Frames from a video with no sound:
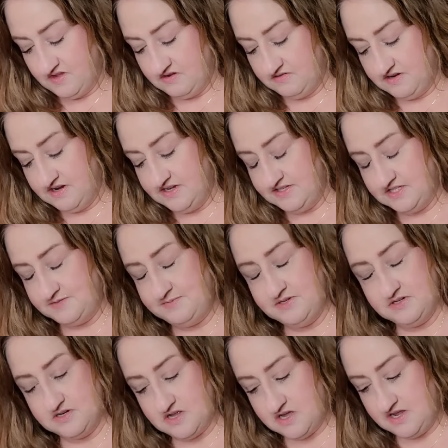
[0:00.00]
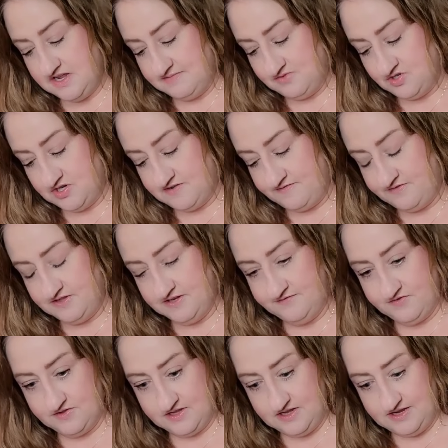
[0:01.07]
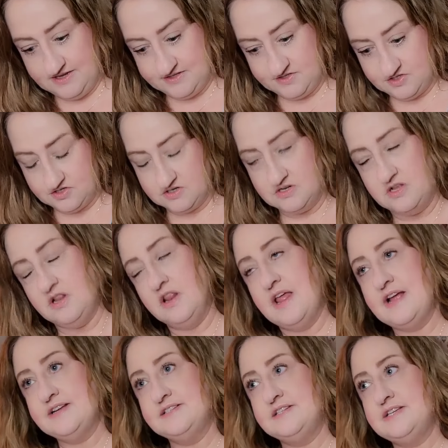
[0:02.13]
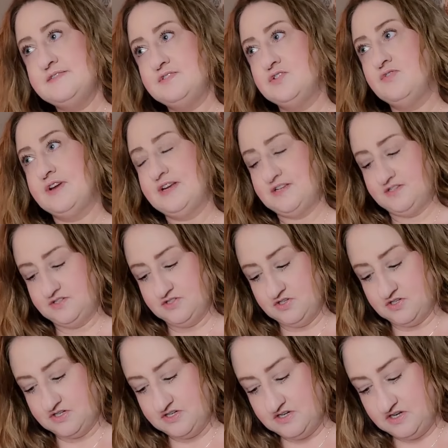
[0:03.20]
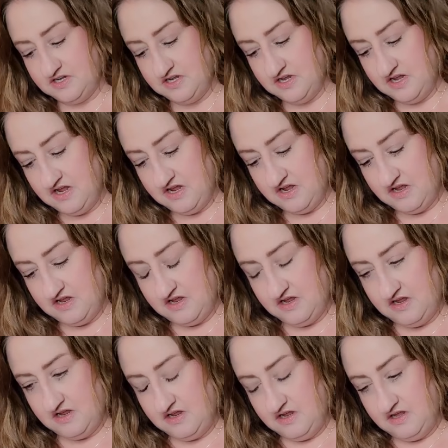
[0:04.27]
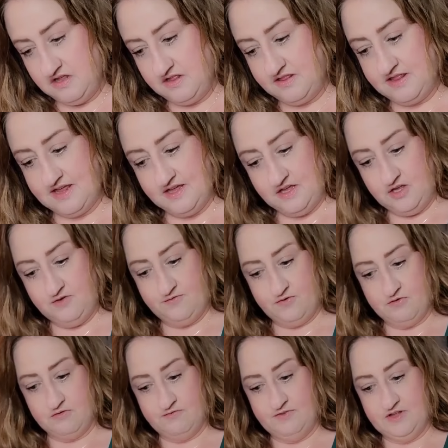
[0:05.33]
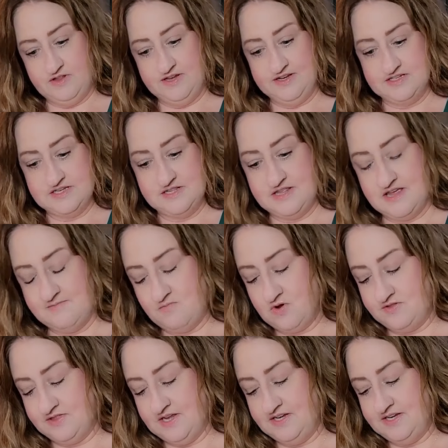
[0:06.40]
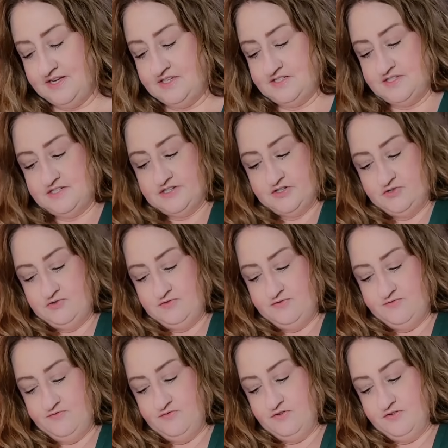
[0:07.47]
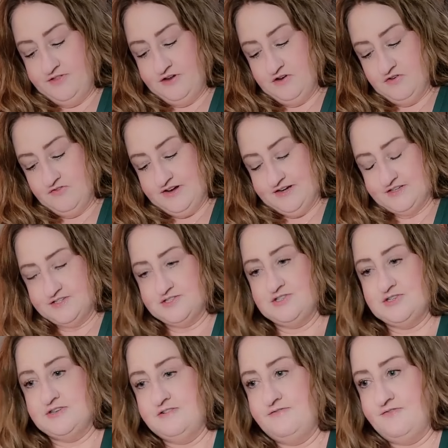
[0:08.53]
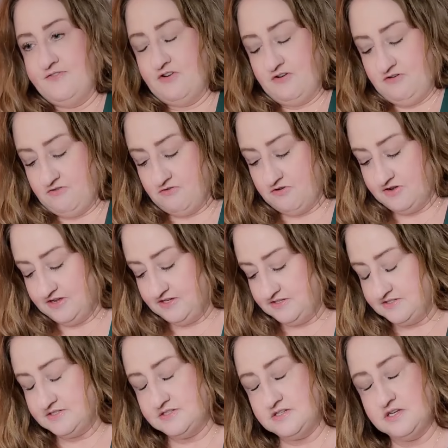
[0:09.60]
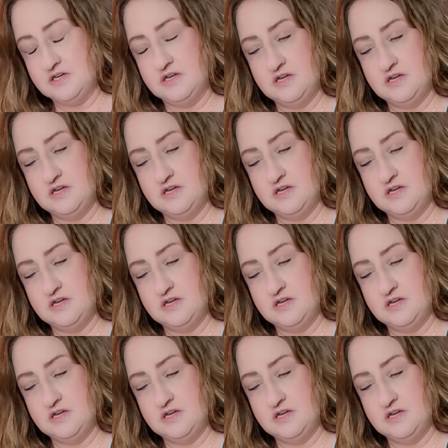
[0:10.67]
All right, spirit, I am shuffling for the Cancer Collective's greatest good. Thank you for revealing to them what they need to know for their greatest good for August